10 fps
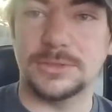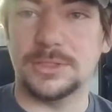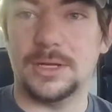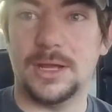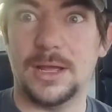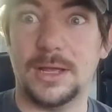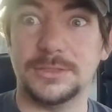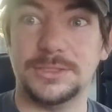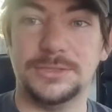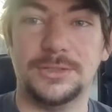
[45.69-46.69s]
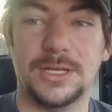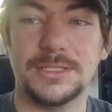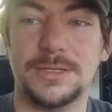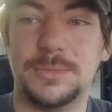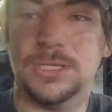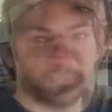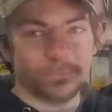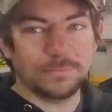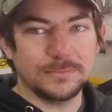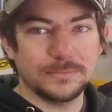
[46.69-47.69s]
So, I'll see you guys in a bit.
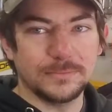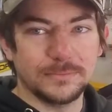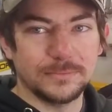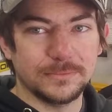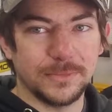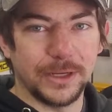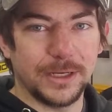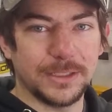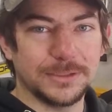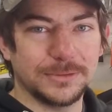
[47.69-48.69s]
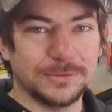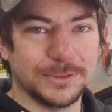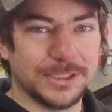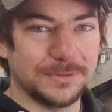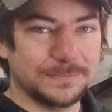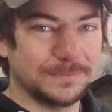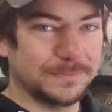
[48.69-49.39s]
Hey guys, what's up?